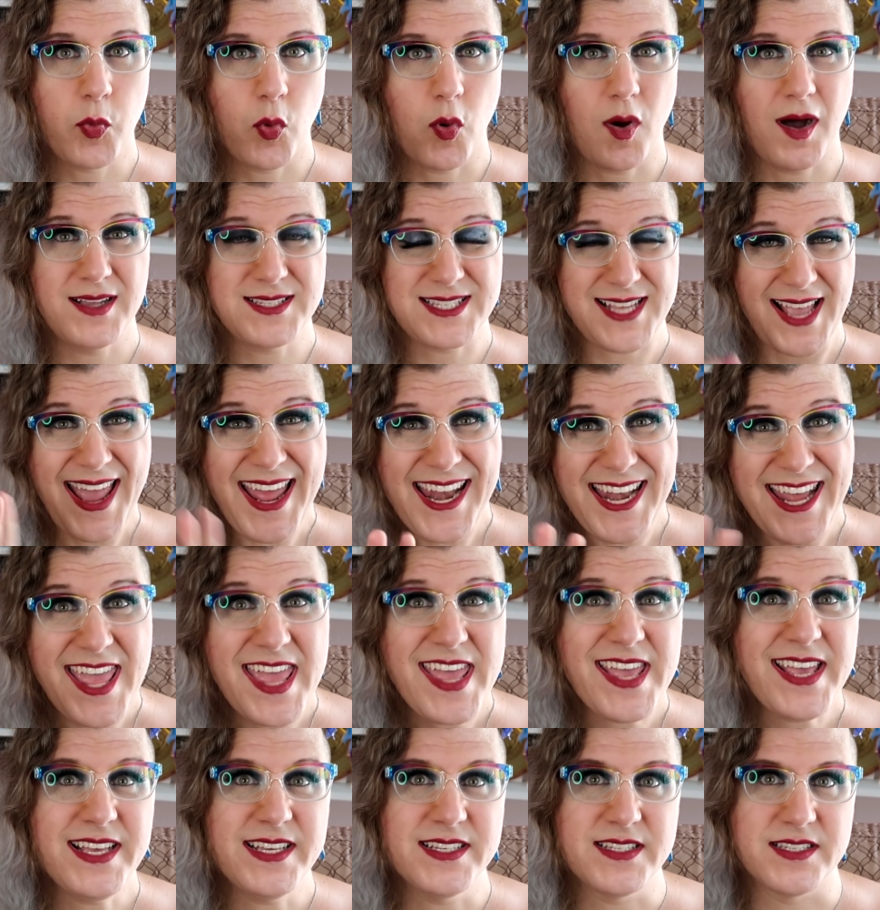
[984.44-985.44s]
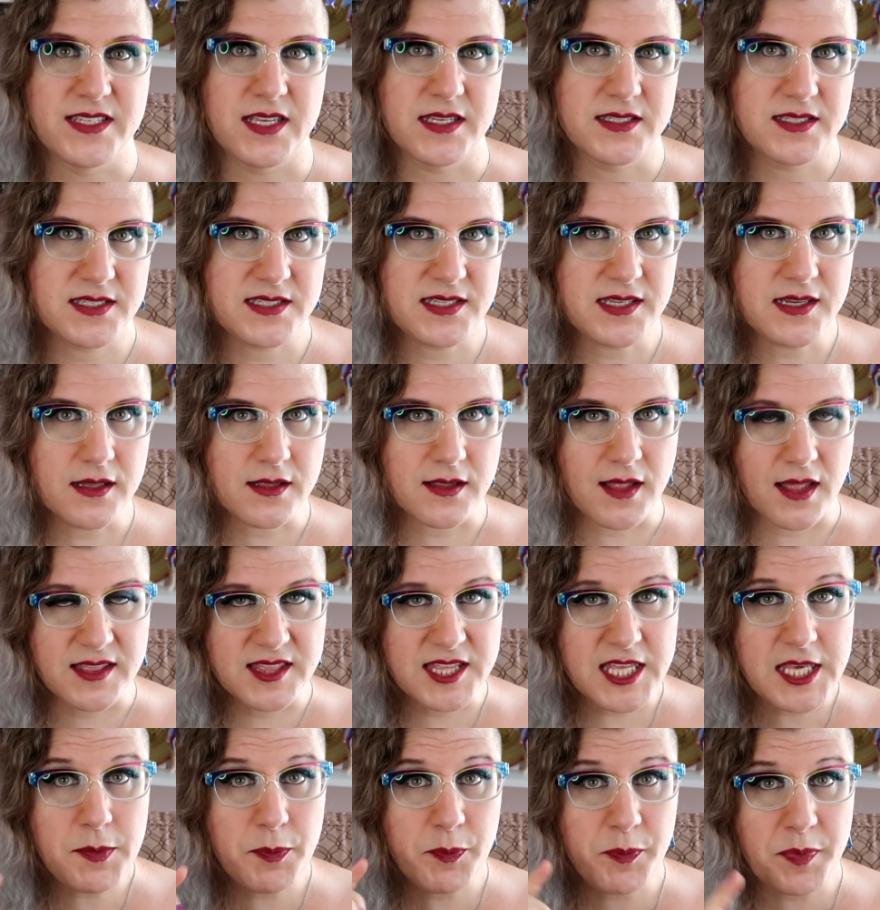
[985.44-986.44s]
was and is still
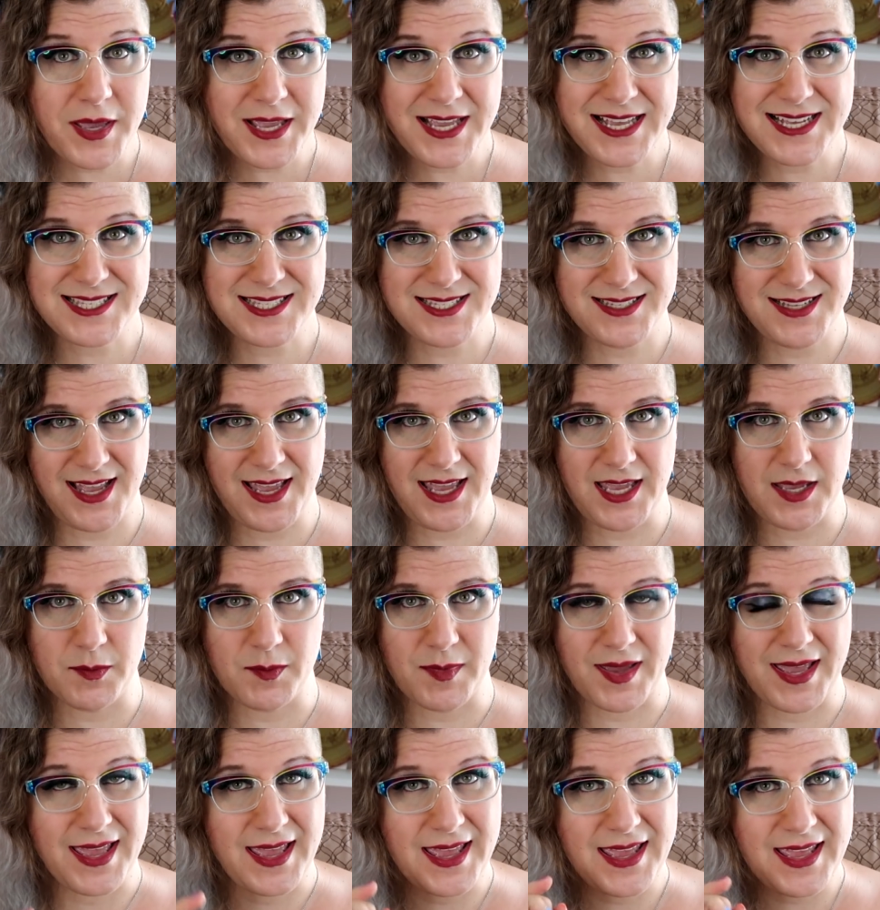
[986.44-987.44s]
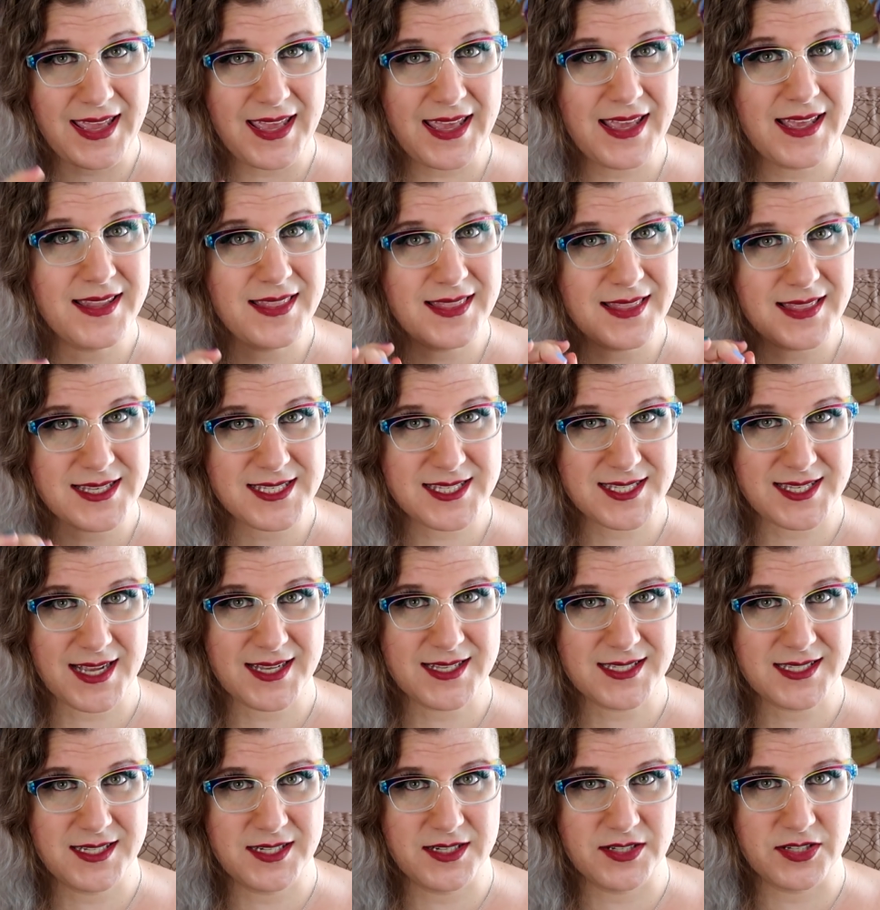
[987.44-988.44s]
the biggest name in the
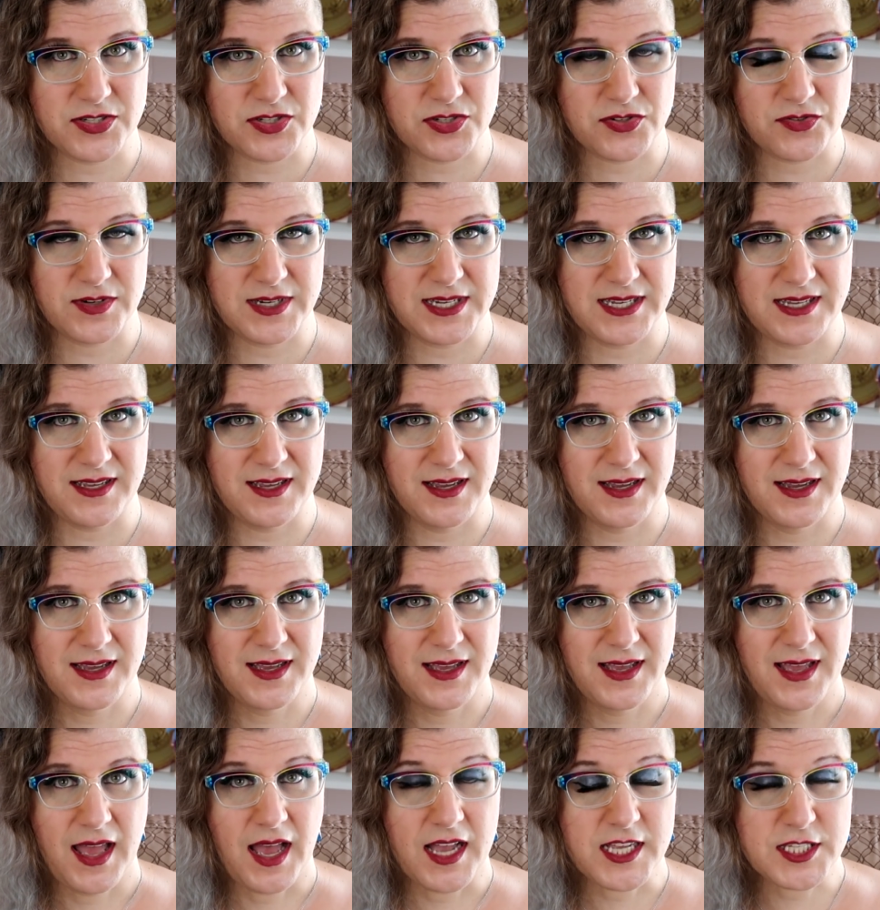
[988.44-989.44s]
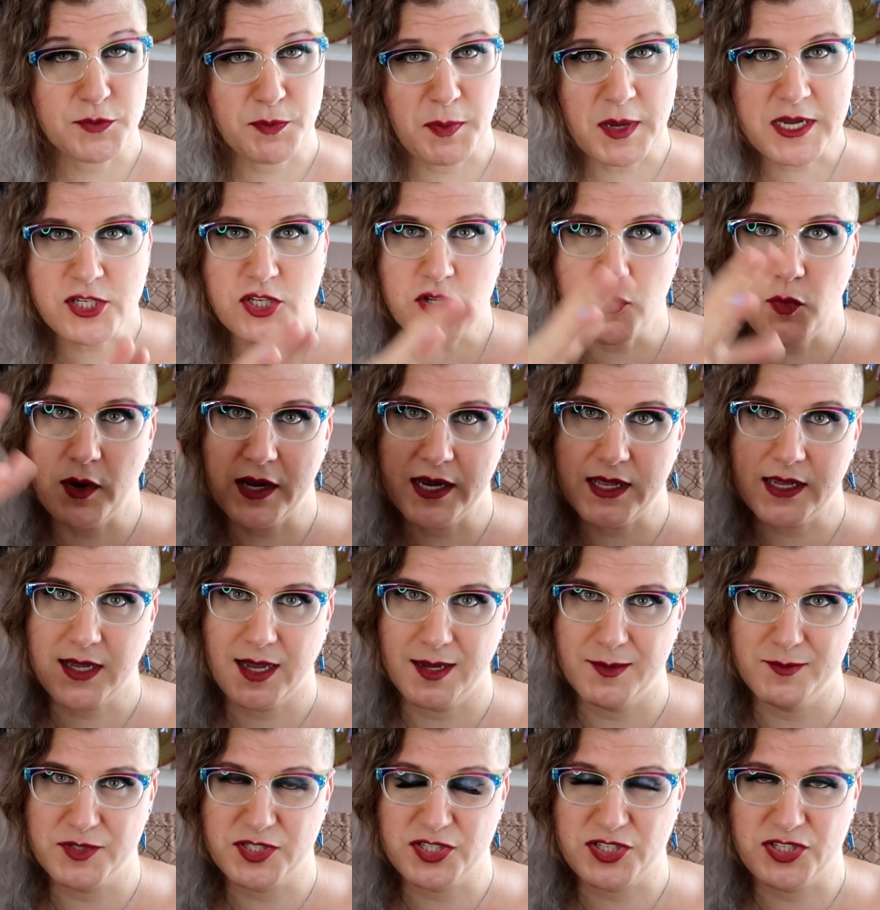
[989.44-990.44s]
sex industry, especially when it
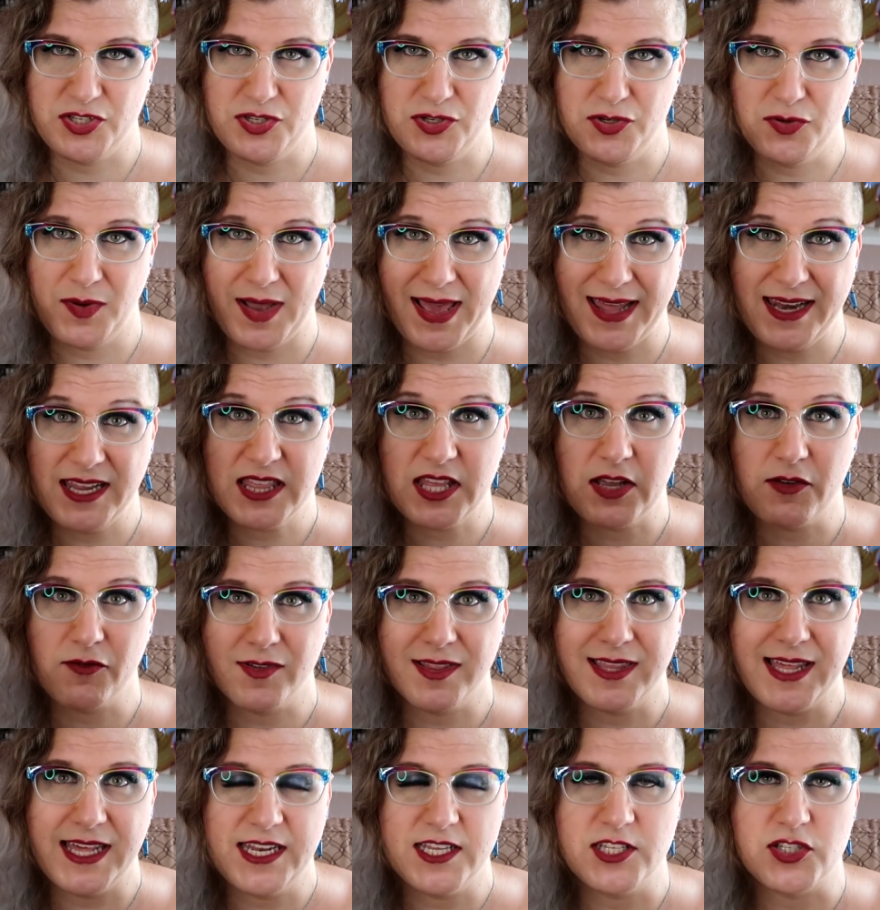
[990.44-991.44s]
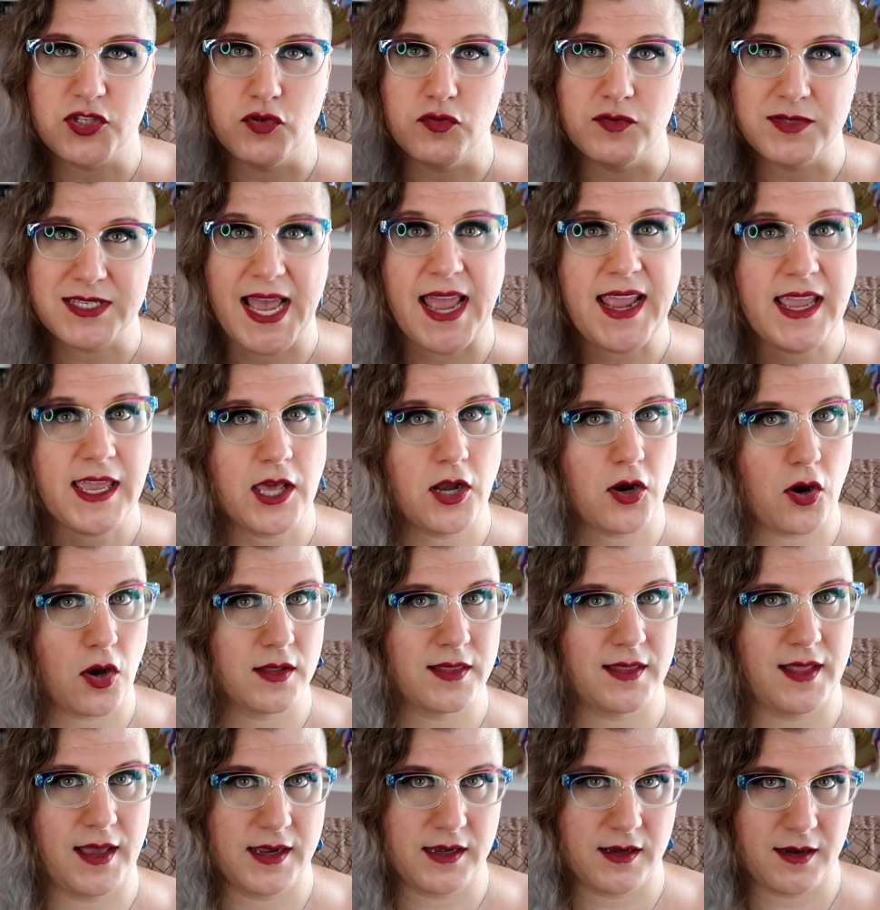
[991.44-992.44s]
comes to anything related to tech and
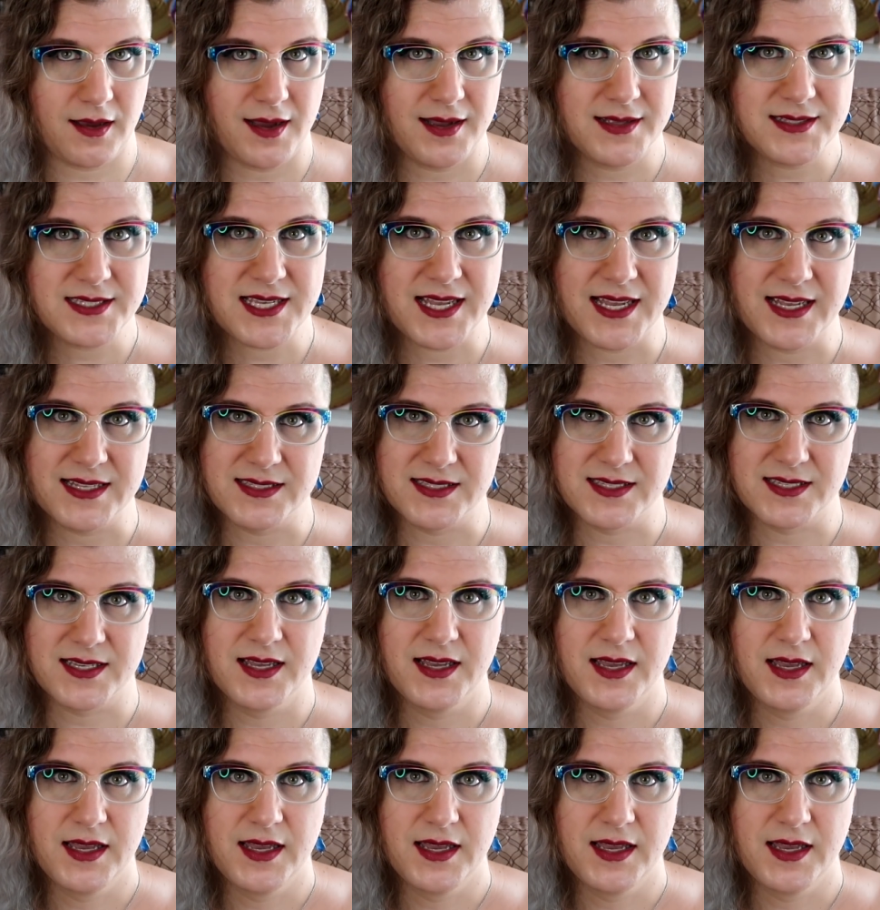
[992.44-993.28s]
online content,